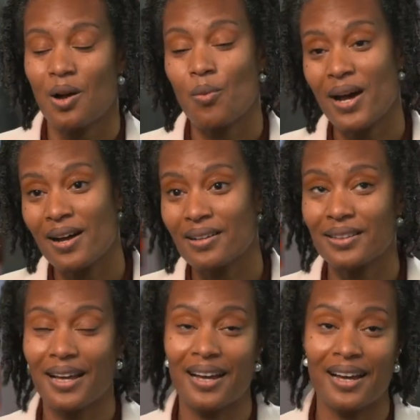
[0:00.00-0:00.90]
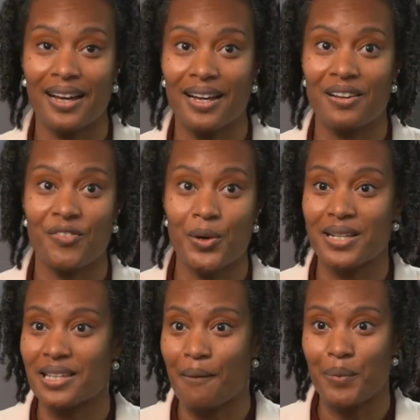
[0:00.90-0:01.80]
Well, uh, for
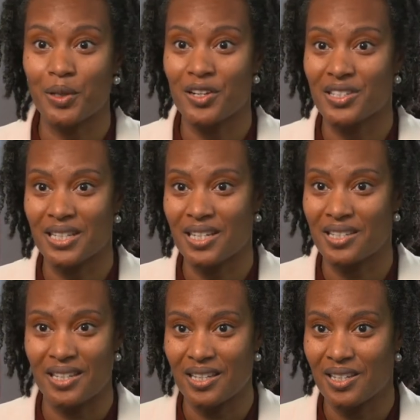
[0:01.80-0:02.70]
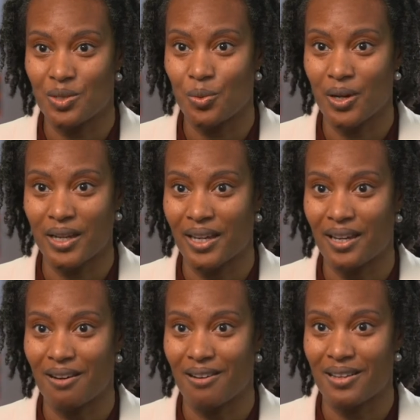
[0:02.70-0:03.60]
example, our CDC is
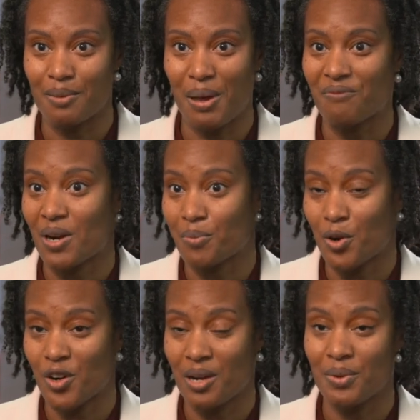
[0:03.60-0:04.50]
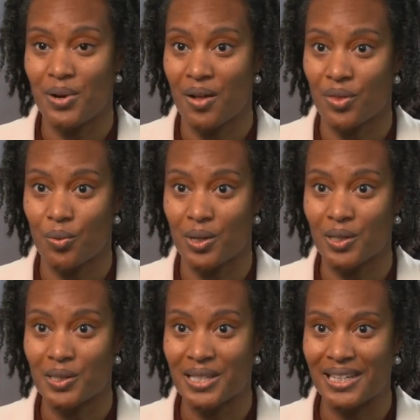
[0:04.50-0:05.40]
working on the PEPFAR program around the
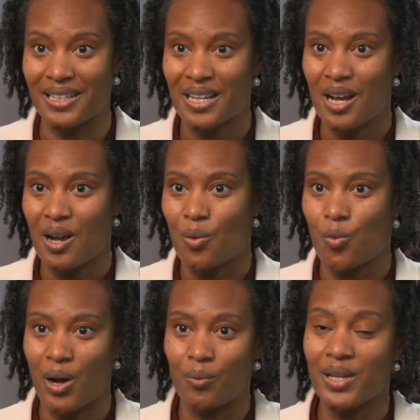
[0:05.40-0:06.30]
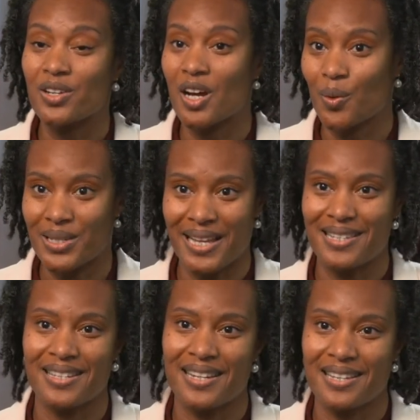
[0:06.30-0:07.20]
world, and what we know is
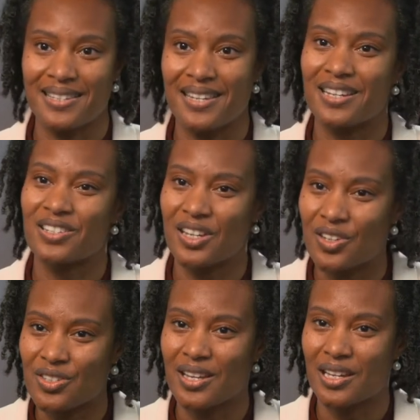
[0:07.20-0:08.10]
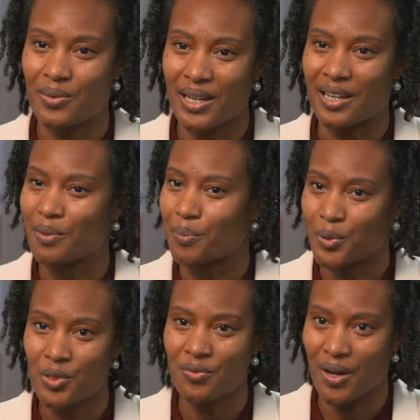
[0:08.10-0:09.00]
that CDC continues to iterate and
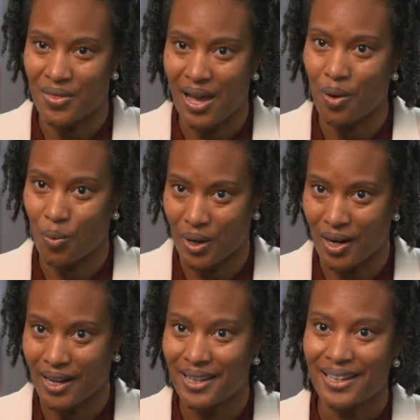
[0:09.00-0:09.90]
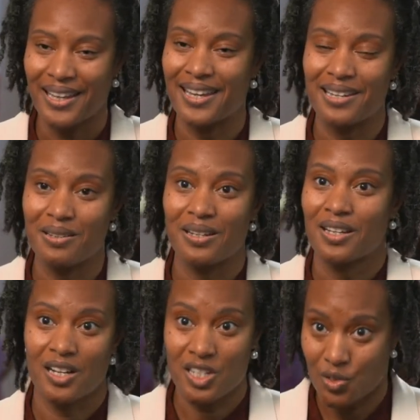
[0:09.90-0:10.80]
improve on that work in
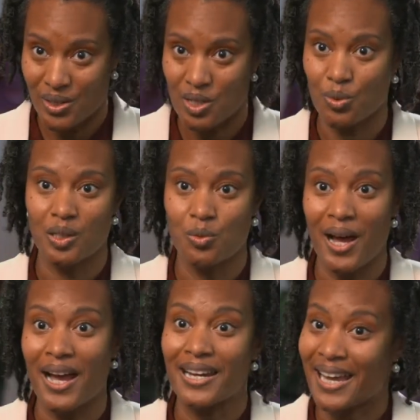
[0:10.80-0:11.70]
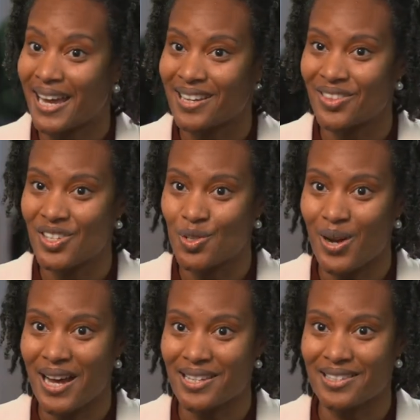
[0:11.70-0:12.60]
countries worldwide and in the
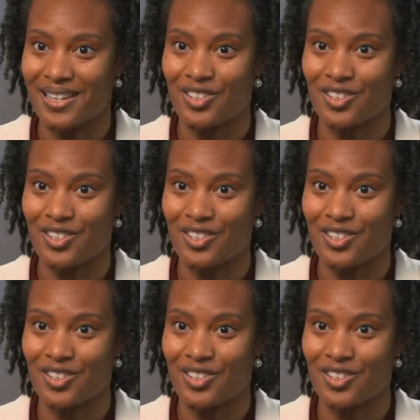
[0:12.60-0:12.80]
US.